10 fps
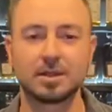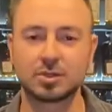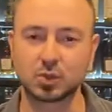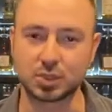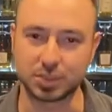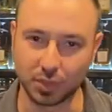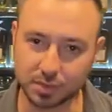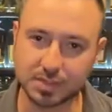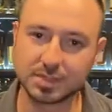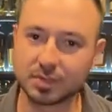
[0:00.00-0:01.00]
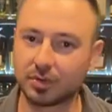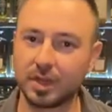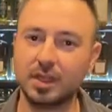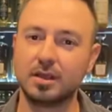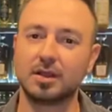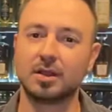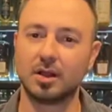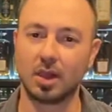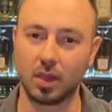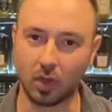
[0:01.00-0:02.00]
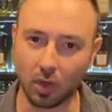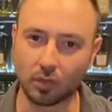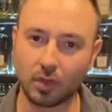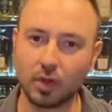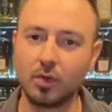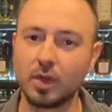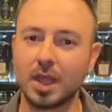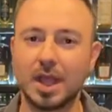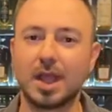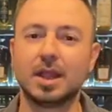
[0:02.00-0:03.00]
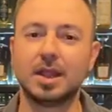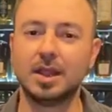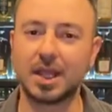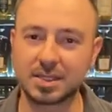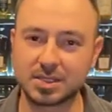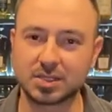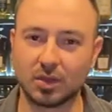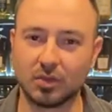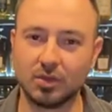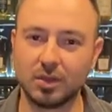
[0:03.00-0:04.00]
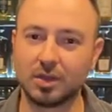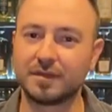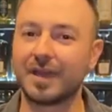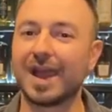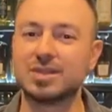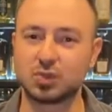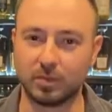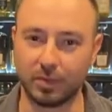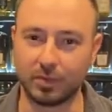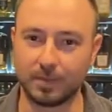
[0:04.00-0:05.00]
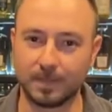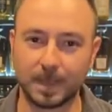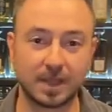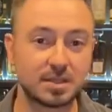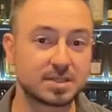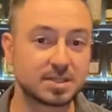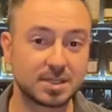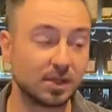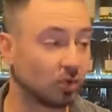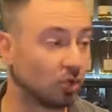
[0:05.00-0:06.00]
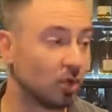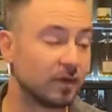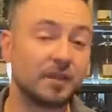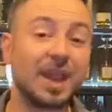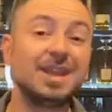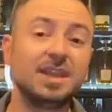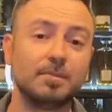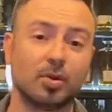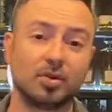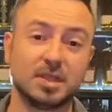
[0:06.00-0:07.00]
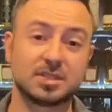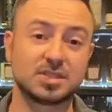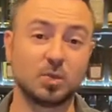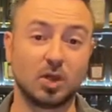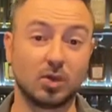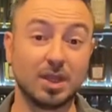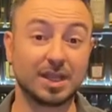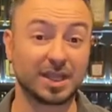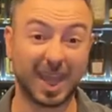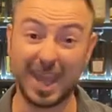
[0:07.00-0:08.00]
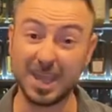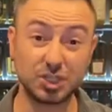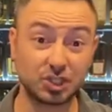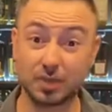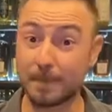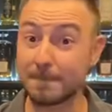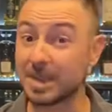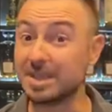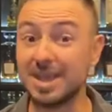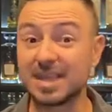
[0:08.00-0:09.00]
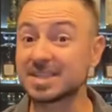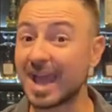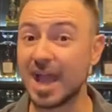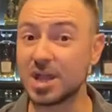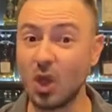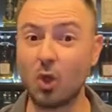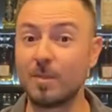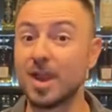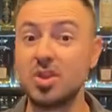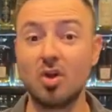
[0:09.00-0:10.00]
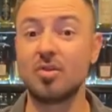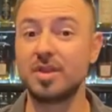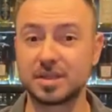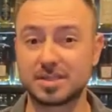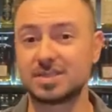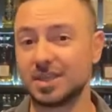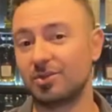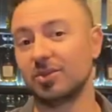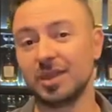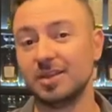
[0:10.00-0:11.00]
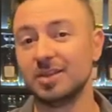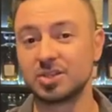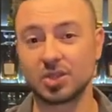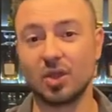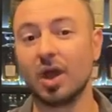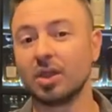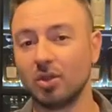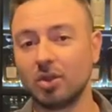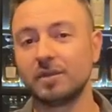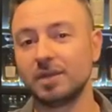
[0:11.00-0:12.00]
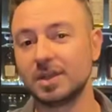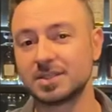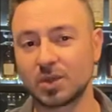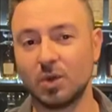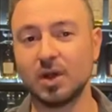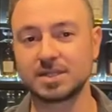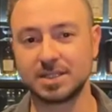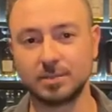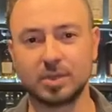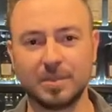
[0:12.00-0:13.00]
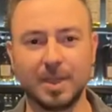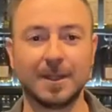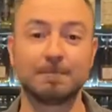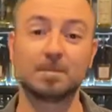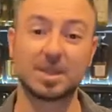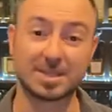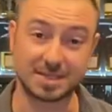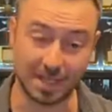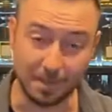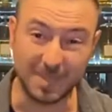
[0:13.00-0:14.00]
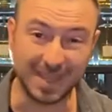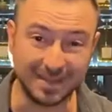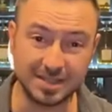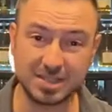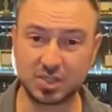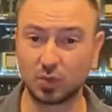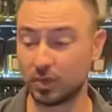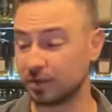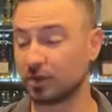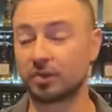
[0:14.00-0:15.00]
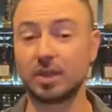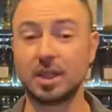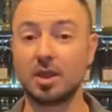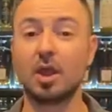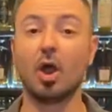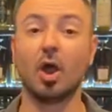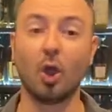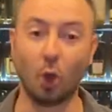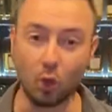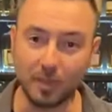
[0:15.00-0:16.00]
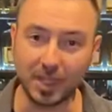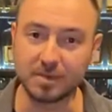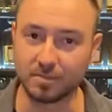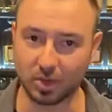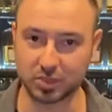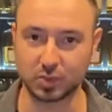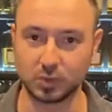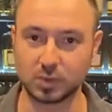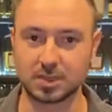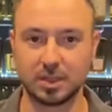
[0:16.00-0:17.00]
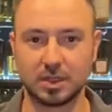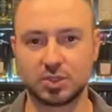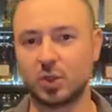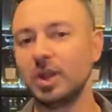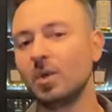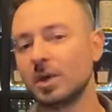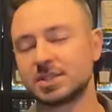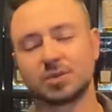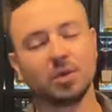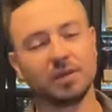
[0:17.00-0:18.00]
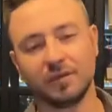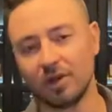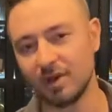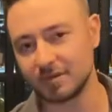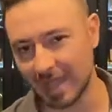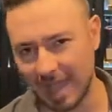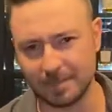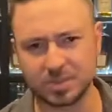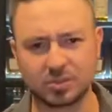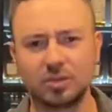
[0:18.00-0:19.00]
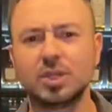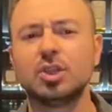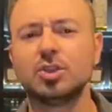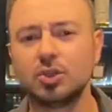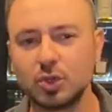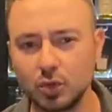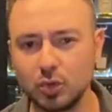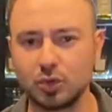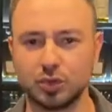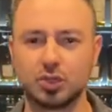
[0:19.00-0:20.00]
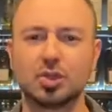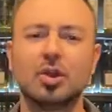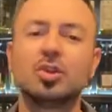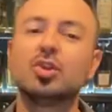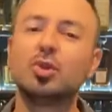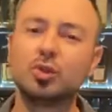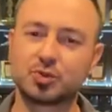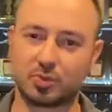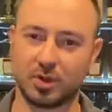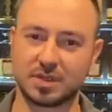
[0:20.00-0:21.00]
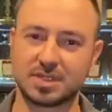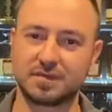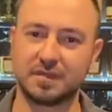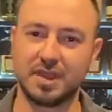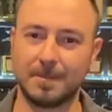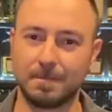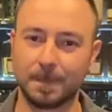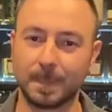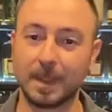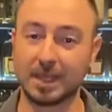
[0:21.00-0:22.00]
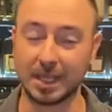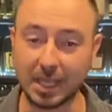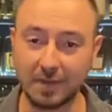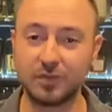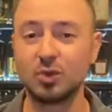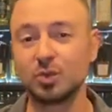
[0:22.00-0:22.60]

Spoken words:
To a certain degree, Longrow, less so for Hazelburn. Still for indie bottlings as well. Cage, yes and no, but not necessarily. So a lot of it is quite simply being some indies to a degree, OB bottles, 21s, 25s, absolutely huge, huge prices for them. If you